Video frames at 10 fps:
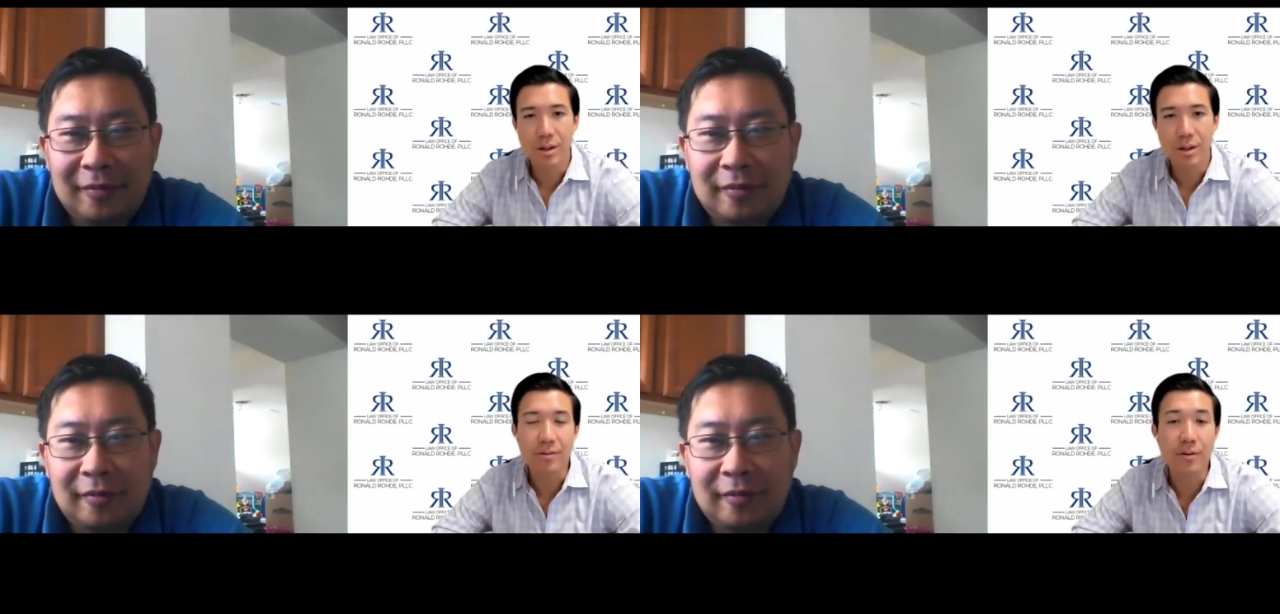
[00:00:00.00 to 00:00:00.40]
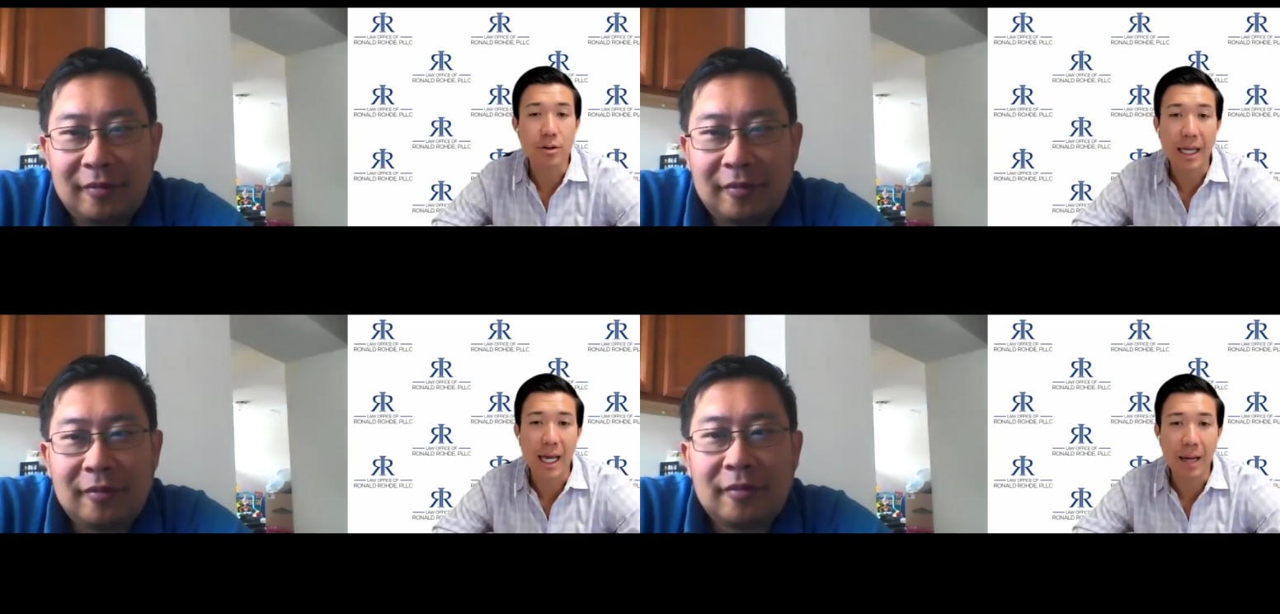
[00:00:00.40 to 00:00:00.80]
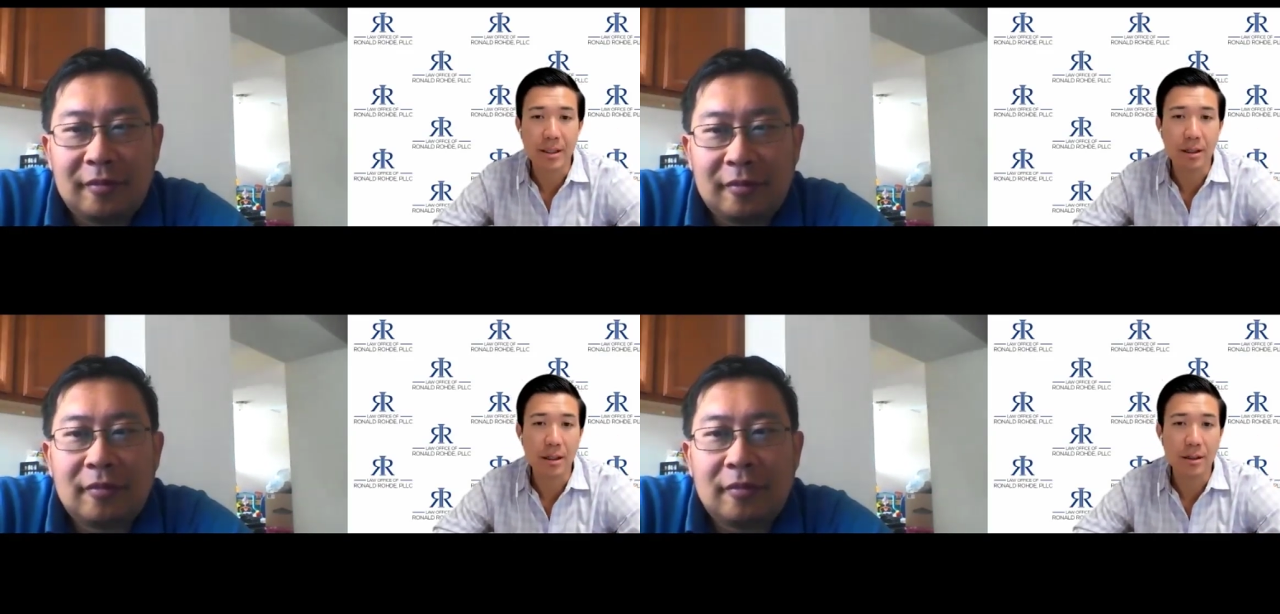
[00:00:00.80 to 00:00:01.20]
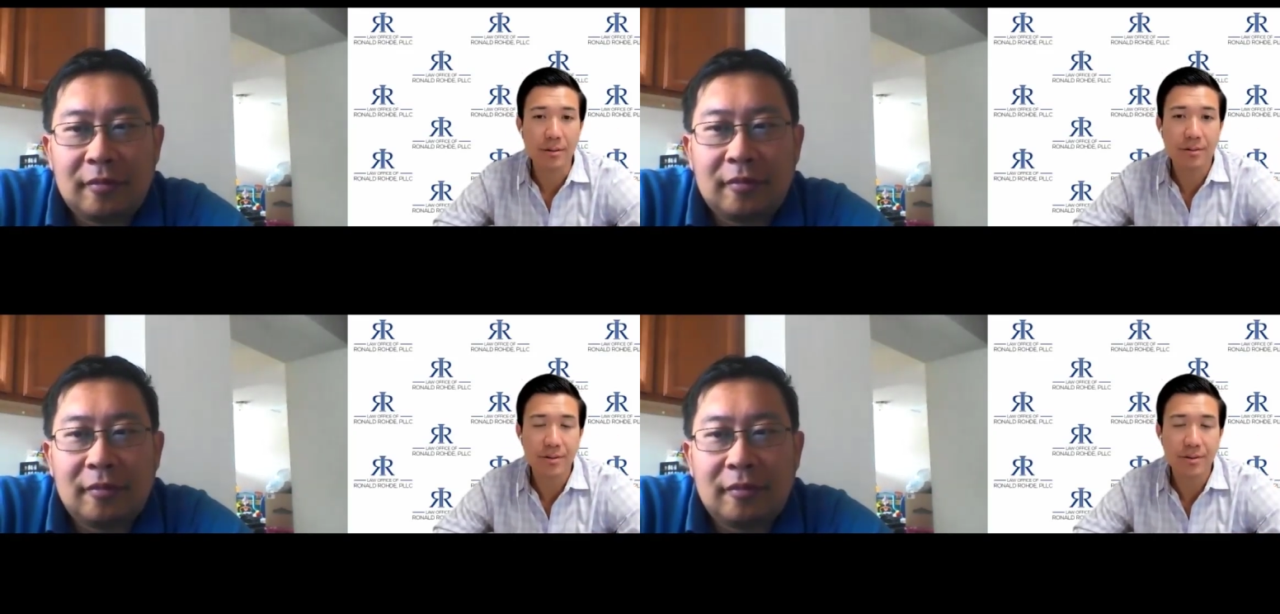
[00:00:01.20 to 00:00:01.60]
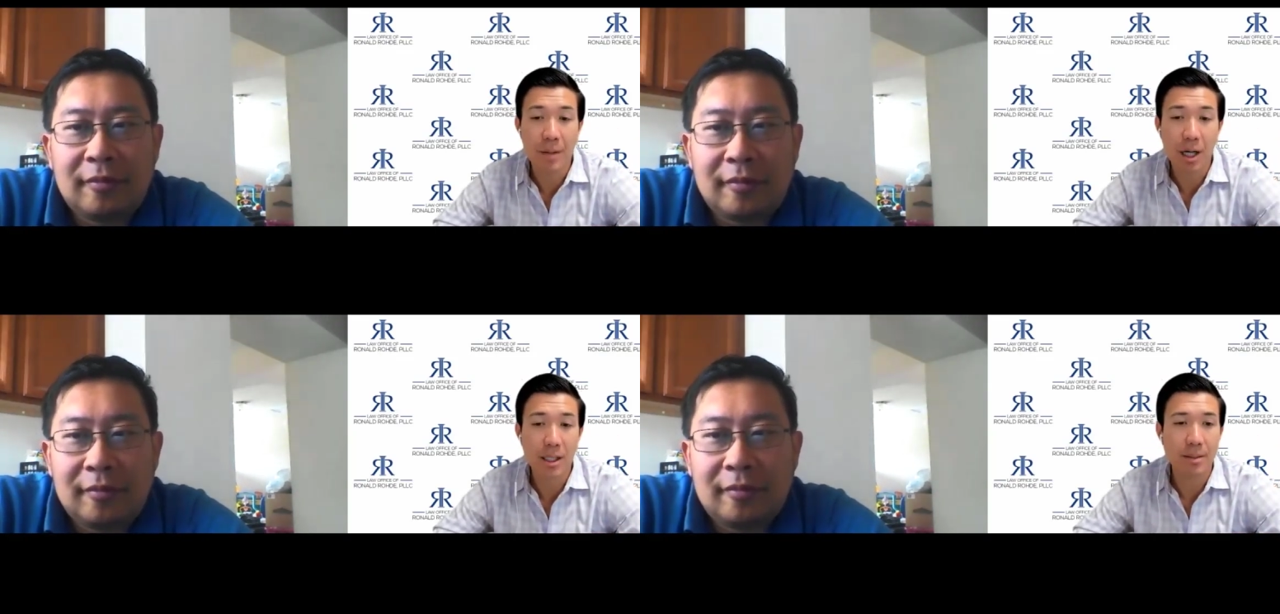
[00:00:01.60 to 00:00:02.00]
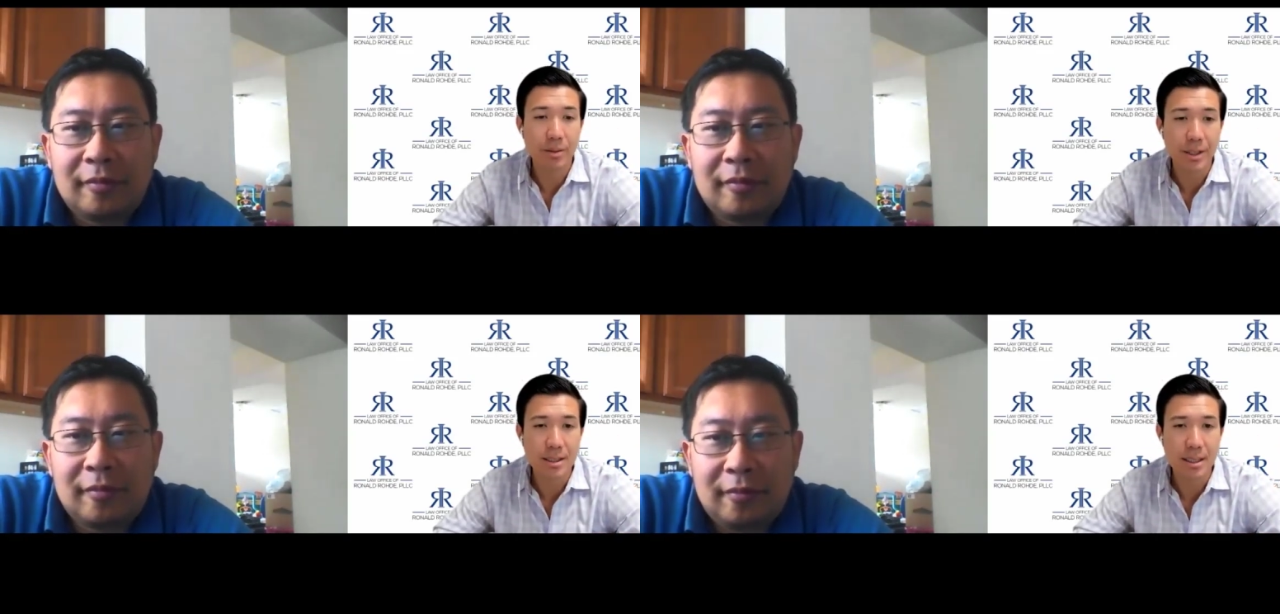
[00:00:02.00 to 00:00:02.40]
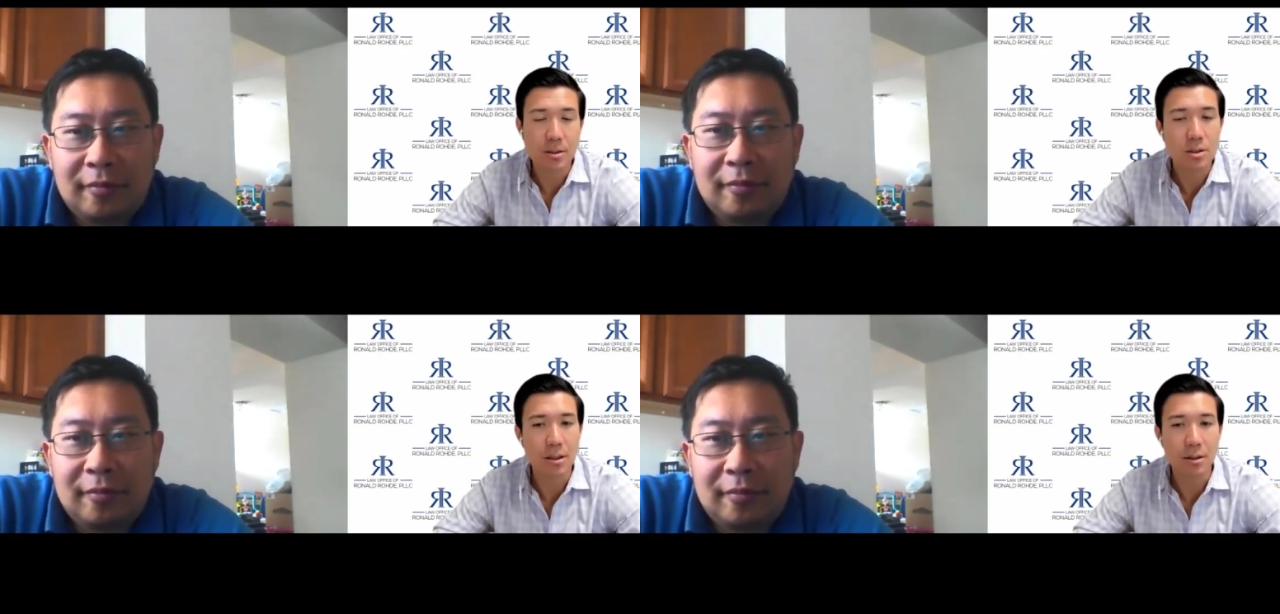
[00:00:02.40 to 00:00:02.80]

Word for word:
Speaker 1: what the full gamut of the marketplace is.